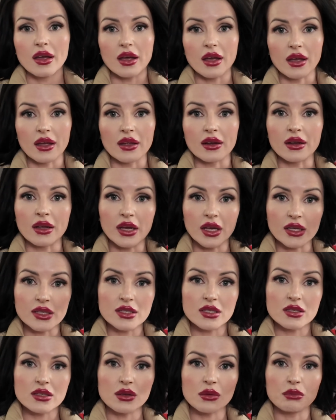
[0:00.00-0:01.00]
and
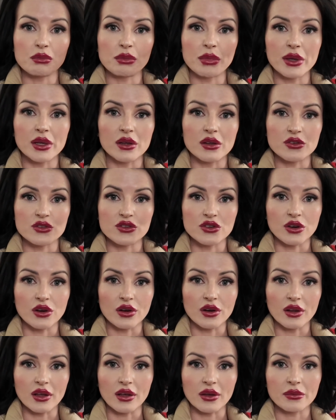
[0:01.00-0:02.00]
it's been a
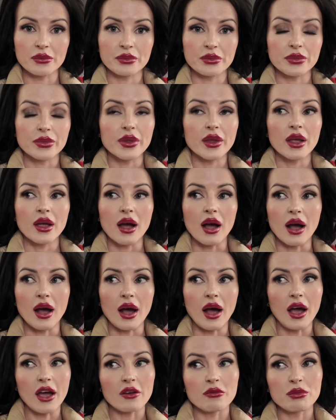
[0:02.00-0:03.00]
journey.
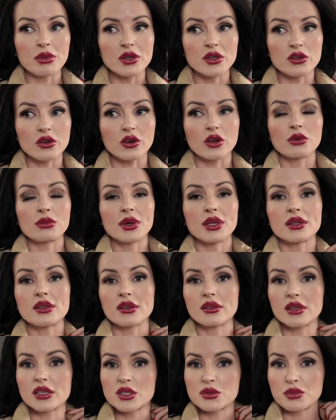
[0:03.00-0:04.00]
I've been
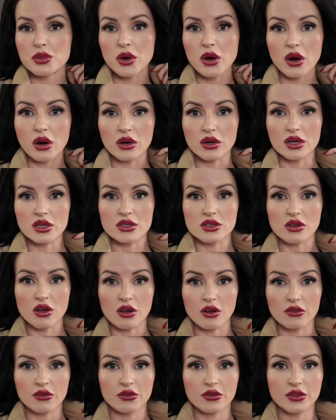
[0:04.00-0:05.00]
documenting this progress
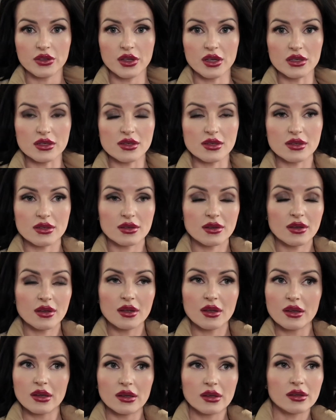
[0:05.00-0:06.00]
of this
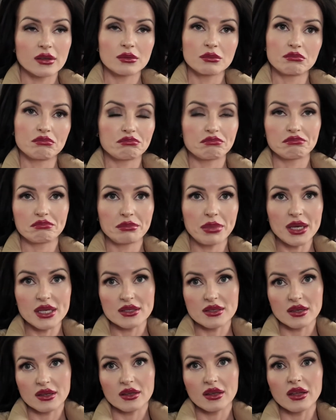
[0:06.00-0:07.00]

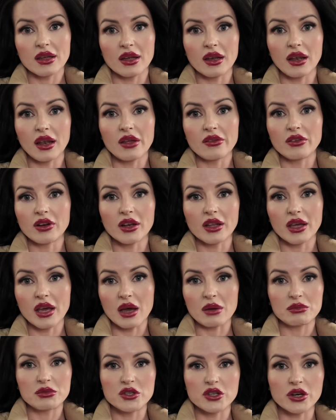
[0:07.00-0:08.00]
basically a leveling
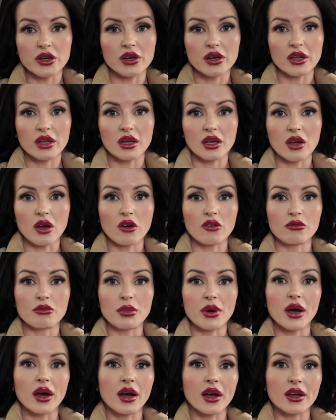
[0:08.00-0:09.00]
up journey of
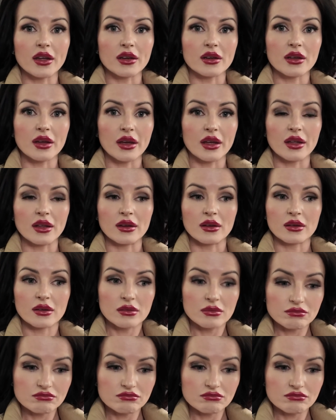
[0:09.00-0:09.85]
mine and